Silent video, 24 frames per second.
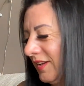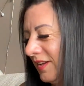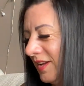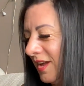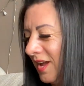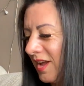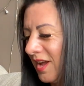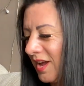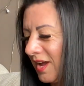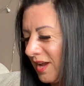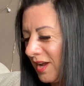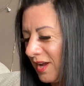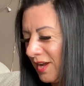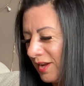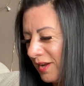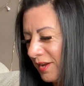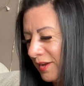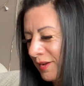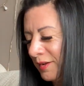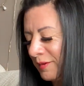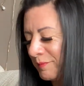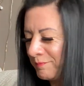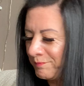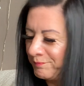
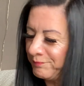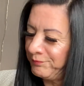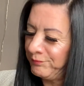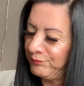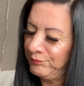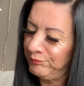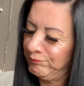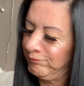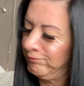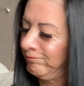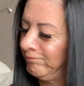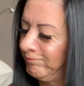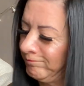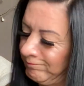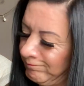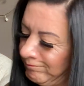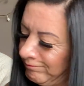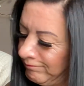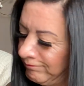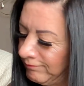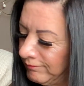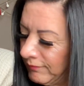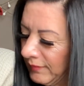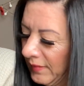out.
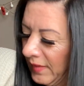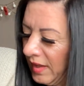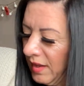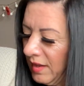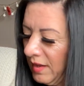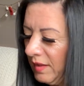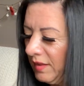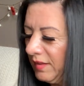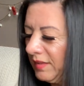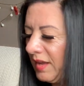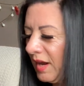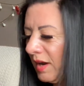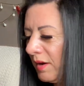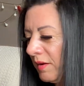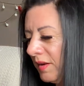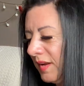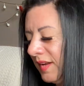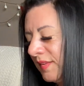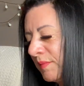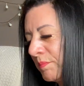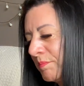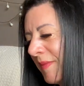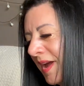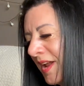There
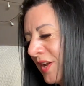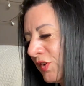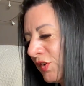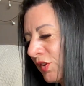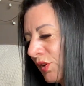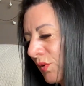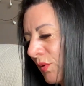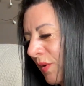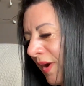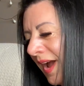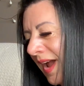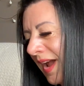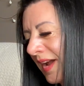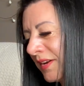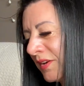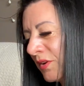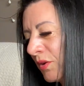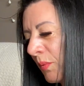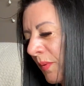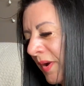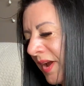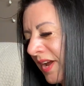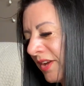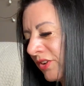is mental
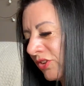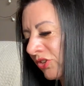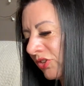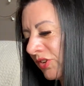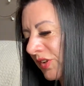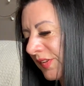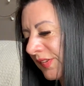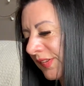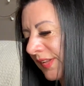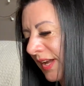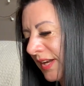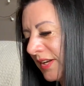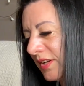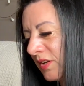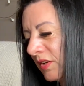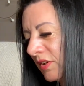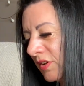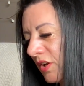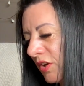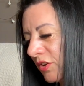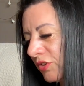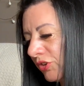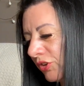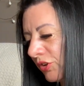anguish,
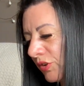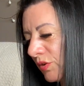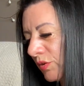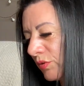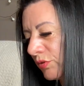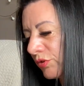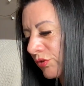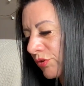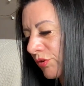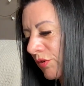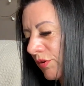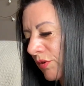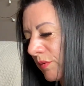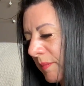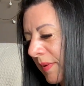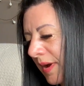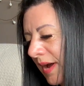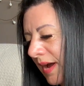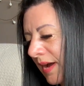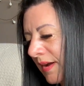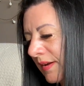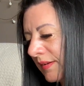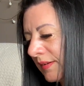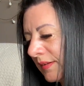psychological
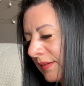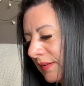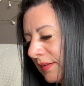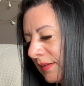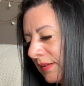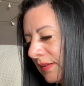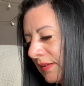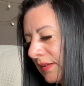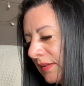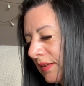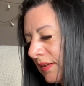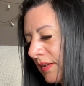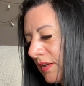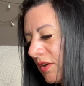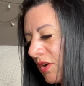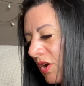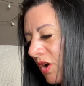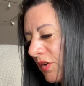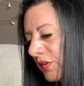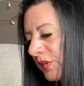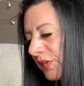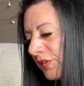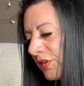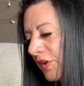trauma,
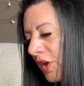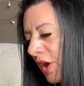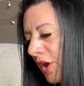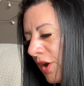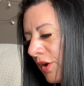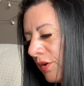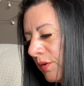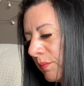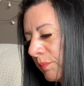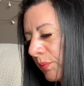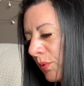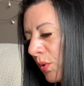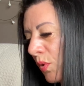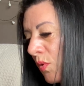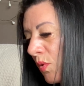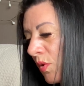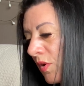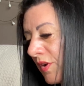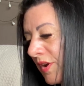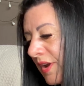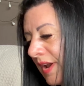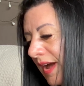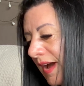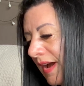lost hope
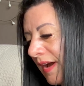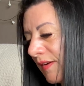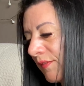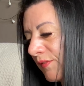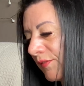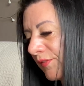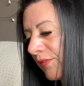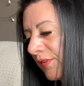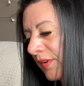or love,